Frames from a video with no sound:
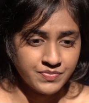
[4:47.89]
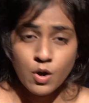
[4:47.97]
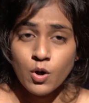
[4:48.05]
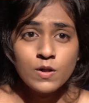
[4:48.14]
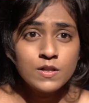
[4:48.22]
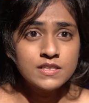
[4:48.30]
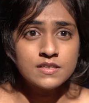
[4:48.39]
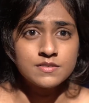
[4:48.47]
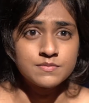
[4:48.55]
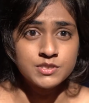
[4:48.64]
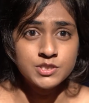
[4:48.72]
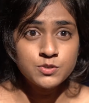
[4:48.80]
all the
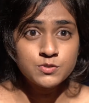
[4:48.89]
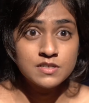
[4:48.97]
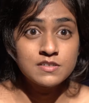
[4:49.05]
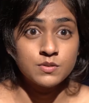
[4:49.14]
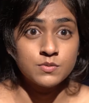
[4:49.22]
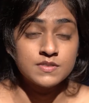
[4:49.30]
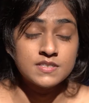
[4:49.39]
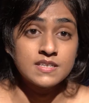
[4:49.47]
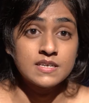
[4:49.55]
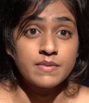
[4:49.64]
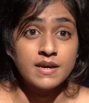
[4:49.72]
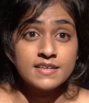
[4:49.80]
neutral tones that
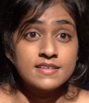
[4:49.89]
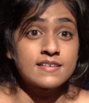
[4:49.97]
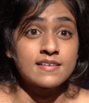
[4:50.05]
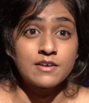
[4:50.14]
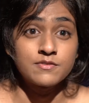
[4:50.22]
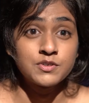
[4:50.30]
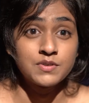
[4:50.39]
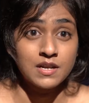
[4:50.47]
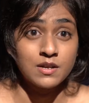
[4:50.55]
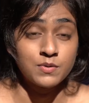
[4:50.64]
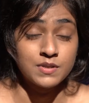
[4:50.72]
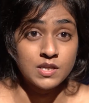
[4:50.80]
the Americans love to
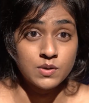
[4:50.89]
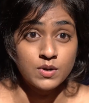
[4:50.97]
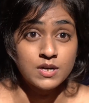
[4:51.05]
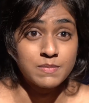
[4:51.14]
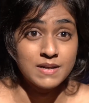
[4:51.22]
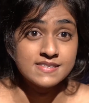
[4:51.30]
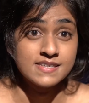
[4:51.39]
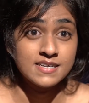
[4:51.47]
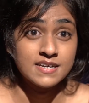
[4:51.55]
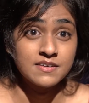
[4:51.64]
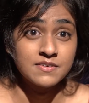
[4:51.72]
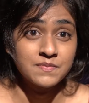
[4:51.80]
include in their workplace
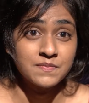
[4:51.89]
attire.